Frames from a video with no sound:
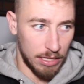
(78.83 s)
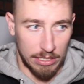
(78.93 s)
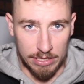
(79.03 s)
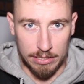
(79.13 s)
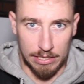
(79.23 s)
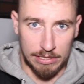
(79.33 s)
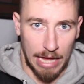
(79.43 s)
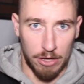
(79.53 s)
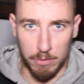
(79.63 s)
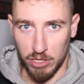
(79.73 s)
This is
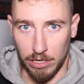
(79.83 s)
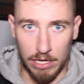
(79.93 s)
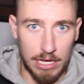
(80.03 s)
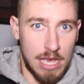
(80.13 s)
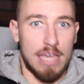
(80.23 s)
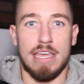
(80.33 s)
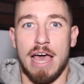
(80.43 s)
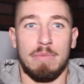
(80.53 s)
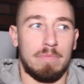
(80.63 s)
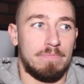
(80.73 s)
how it's supposed to look.
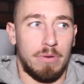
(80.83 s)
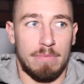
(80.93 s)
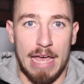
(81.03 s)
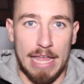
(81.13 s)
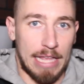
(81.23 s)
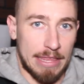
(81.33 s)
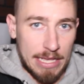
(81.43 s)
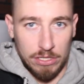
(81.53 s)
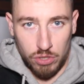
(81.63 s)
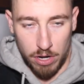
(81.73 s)
Yeah, I'm gonna put my head like this,